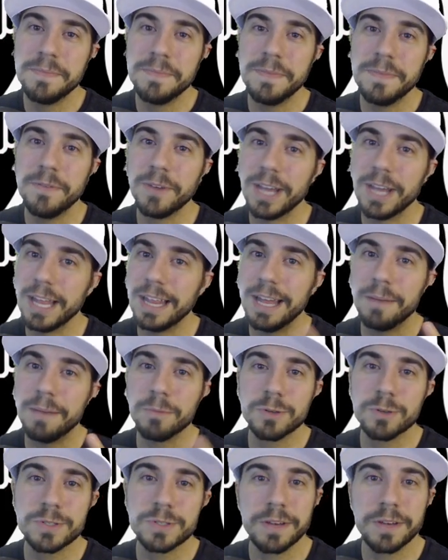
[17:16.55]
we got a lot
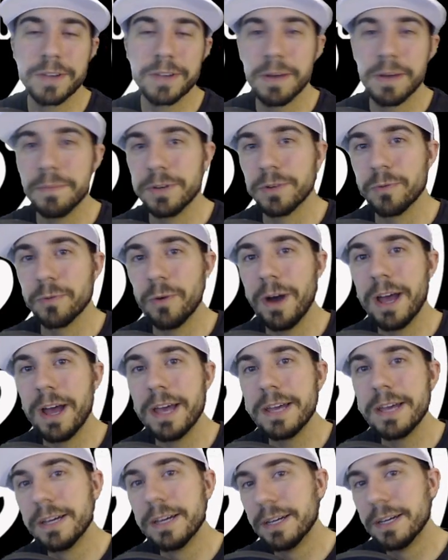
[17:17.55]
more stuff coming your
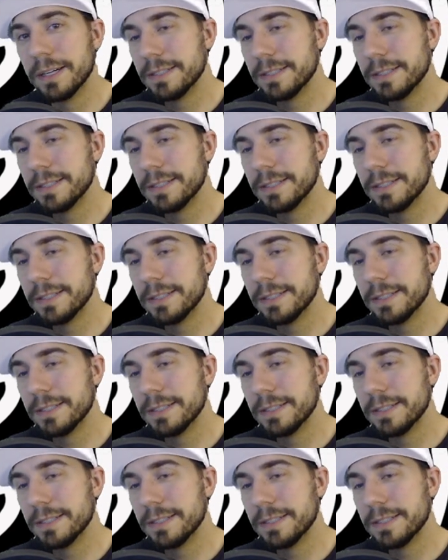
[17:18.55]
way.